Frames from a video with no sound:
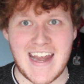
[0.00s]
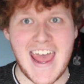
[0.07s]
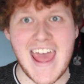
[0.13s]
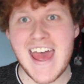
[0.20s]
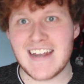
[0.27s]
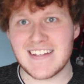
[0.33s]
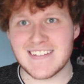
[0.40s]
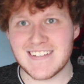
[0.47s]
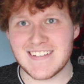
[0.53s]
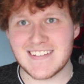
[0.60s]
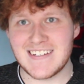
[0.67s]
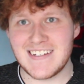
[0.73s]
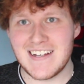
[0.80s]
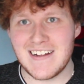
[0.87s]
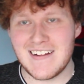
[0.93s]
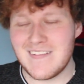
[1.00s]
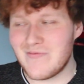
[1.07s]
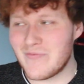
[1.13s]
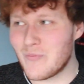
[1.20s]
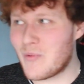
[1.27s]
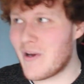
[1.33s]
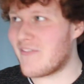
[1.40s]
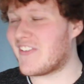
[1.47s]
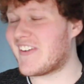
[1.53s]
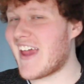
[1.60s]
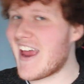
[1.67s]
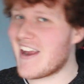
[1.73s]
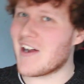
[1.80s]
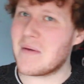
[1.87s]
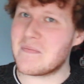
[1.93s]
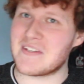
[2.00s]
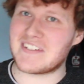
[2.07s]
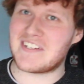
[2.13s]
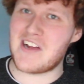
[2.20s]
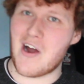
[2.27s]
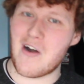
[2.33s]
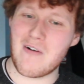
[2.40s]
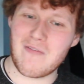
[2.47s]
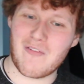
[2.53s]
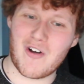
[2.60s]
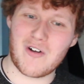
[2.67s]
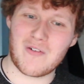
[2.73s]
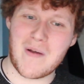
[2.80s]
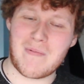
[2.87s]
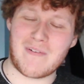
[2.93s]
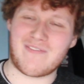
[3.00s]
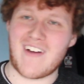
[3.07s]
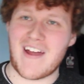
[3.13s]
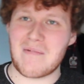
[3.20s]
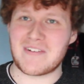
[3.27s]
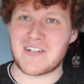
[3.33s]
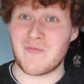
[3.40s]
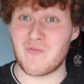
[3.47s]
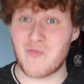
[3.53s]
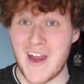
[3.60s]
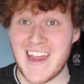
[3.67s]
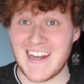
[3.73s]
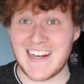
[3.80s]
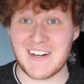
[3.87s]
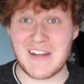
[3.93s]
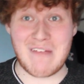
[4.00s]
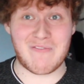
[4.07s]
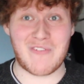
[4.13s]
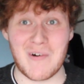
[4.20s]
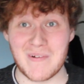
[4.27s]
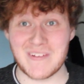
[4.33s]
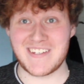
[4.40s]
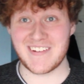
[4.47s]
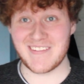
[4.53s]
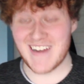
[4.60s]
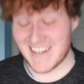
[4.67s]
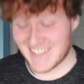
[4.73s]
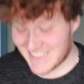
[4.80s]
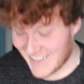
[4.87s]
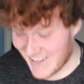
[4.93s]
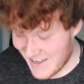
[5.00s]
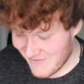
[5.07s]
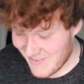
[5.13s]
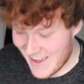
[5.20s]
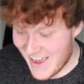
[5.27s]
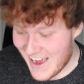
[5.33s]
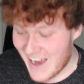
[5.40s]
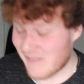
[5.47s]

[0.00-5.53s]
And it ends with setting up this Goro Royal Ripper fight, which I'm really looking forward to next time.